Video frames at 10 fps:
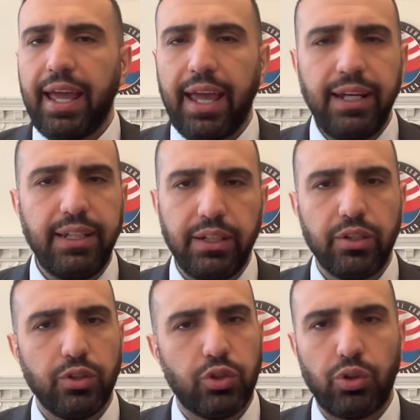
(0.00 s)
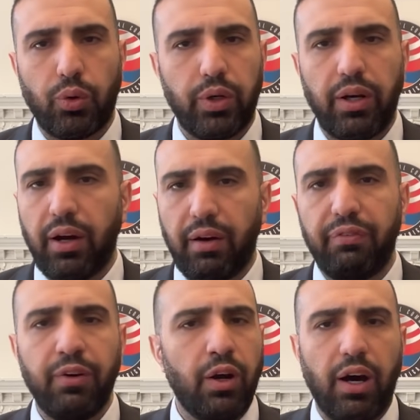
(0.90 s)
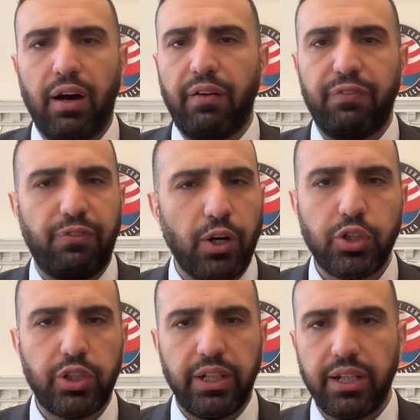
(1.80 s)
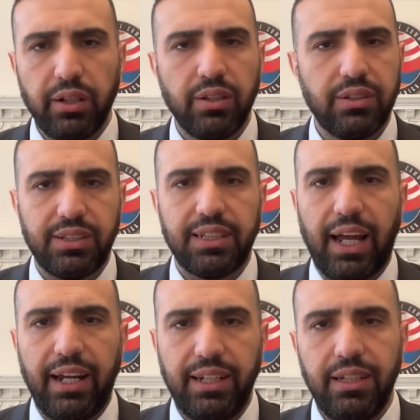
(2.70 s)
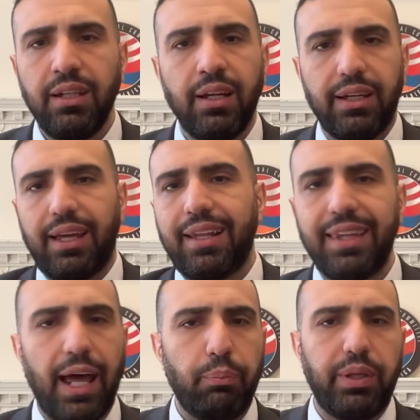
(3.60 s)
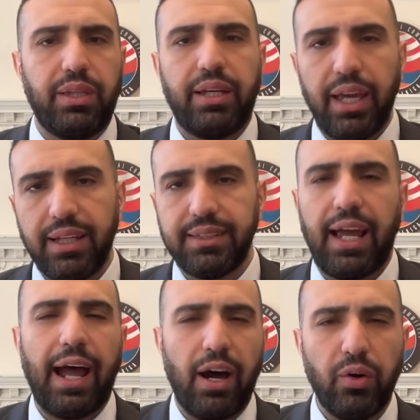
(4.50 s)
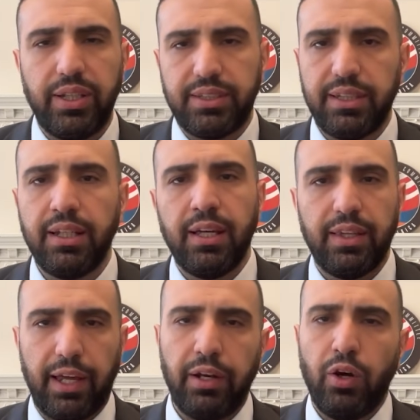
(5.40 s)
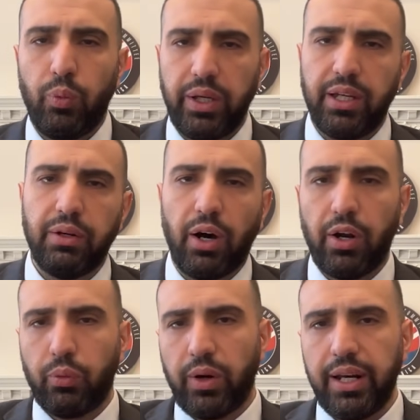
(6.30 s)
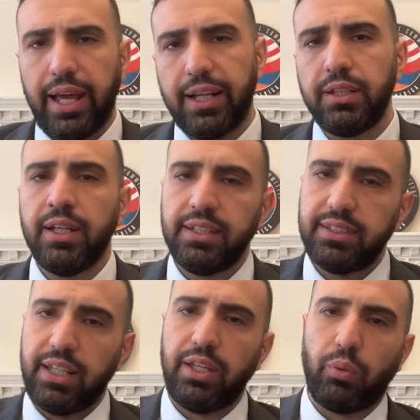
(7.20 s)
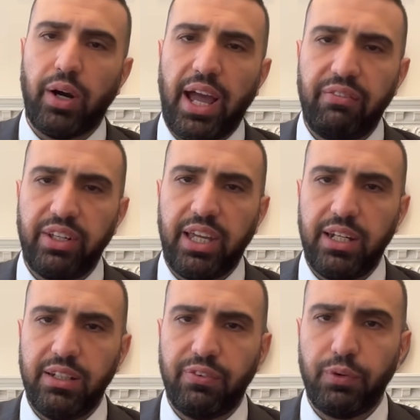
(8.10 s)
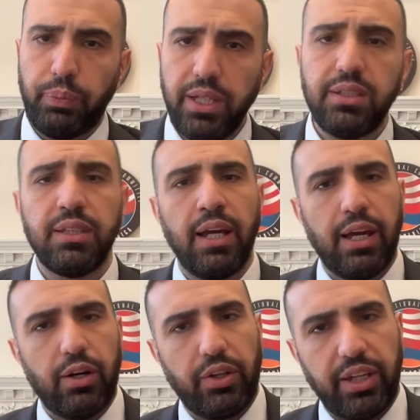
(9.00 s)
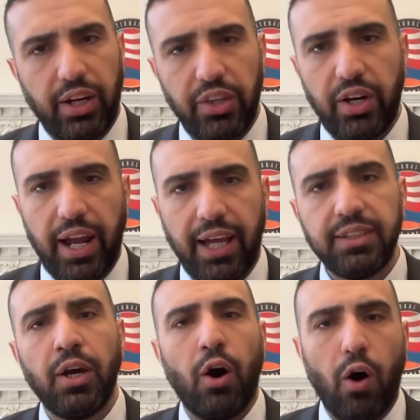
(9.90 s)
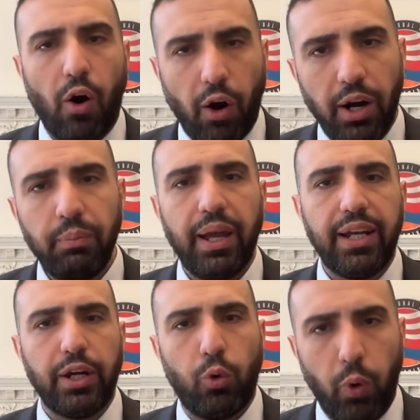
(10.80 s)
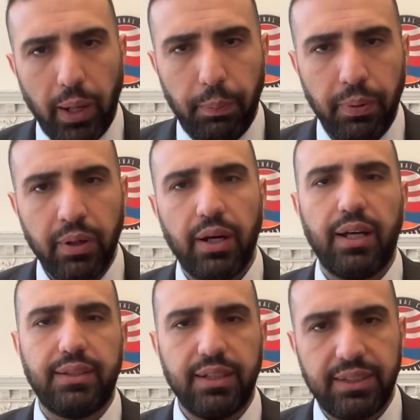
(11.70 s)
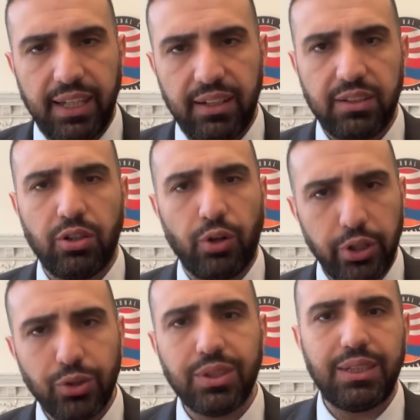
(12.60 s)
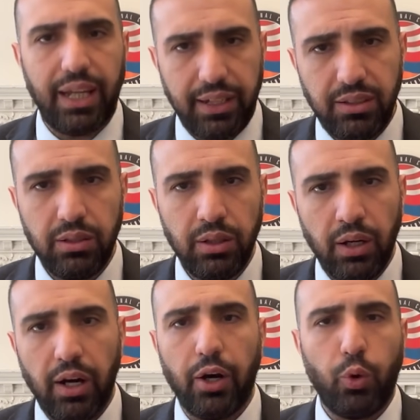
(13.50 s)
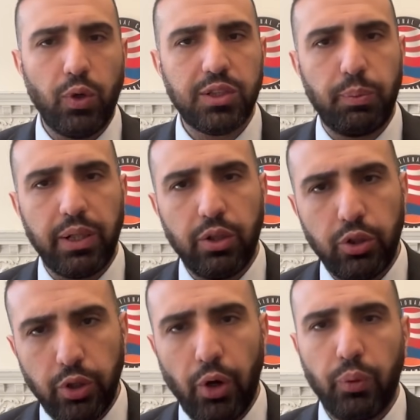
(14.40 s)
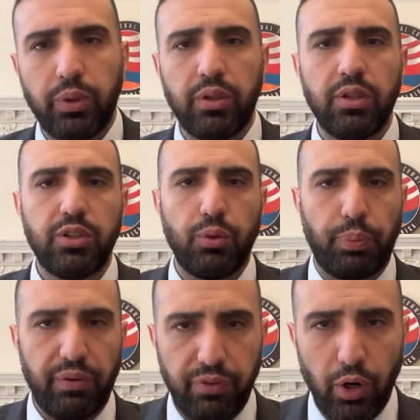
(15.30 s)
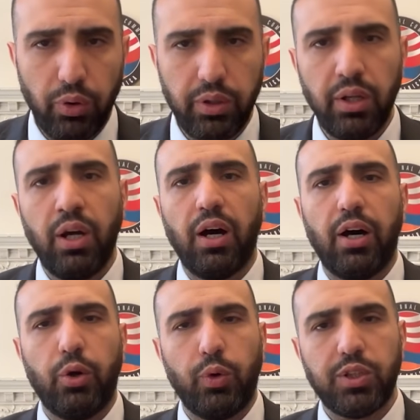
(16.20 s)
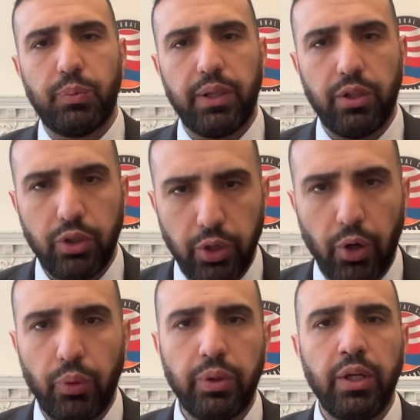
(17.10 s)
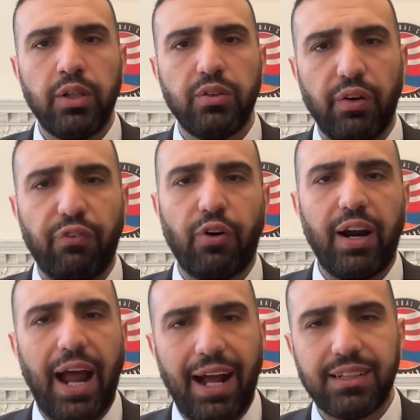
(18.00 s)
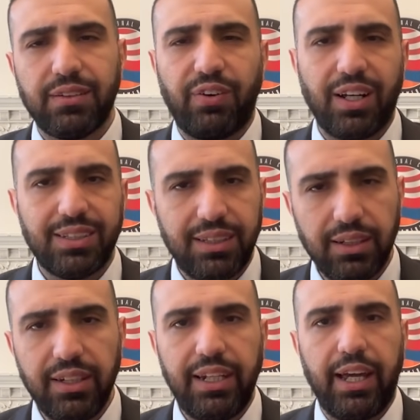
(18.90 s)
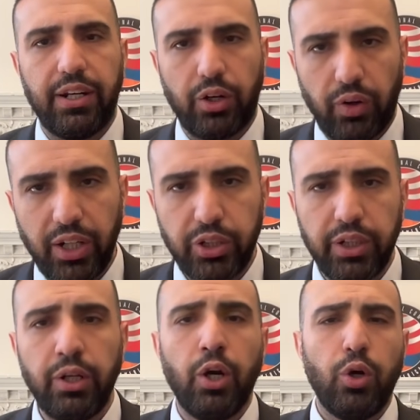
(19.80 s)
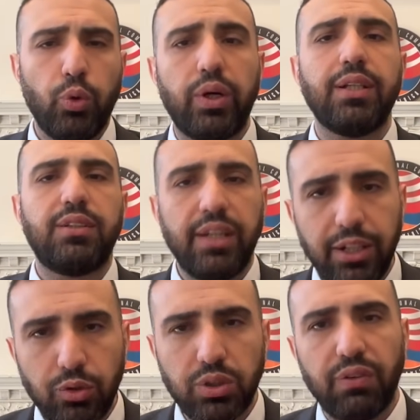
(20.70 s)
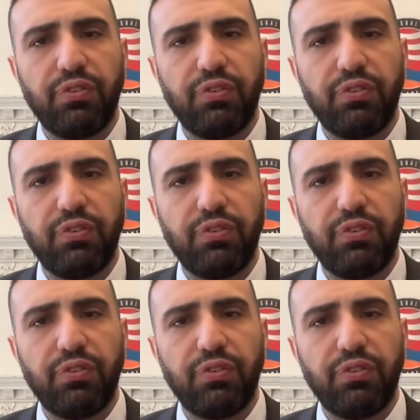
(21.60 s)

any sort of functioning society can that be the case? How is it that we can, on one hand, say that we're advocating for peace, and on the other hand, arm and equip a dictatorial state who has been known to provoke, who has been known for acts of hostility and aggression, who continues to